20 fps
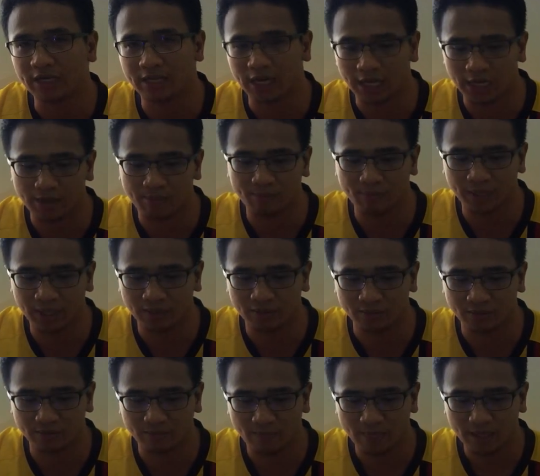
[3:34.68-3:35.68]
the alarm
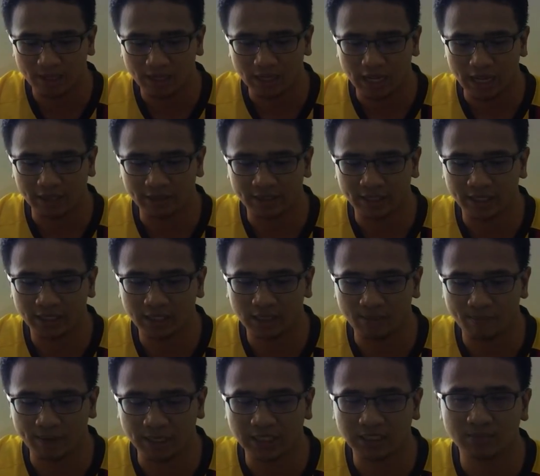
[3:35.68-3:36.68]
bell and
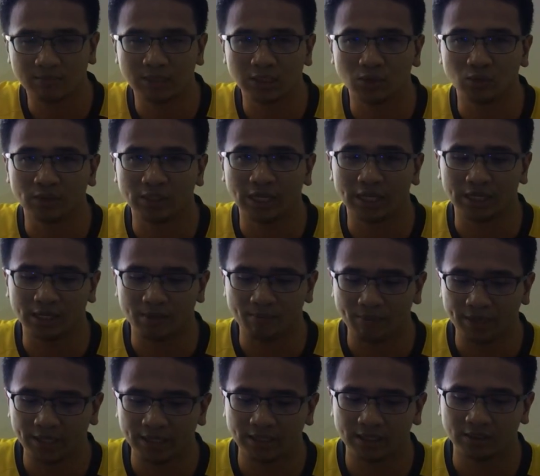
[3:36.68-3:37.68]
triggered management to take
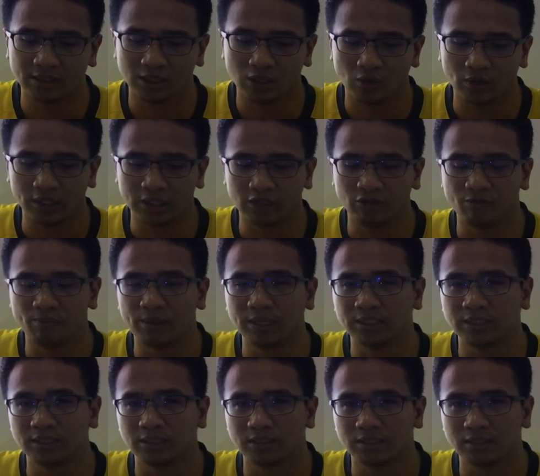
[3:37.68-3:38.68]
immediate corrective
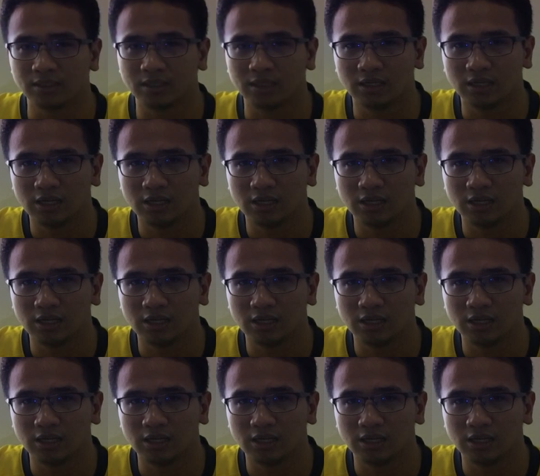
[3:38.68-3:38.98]
measures.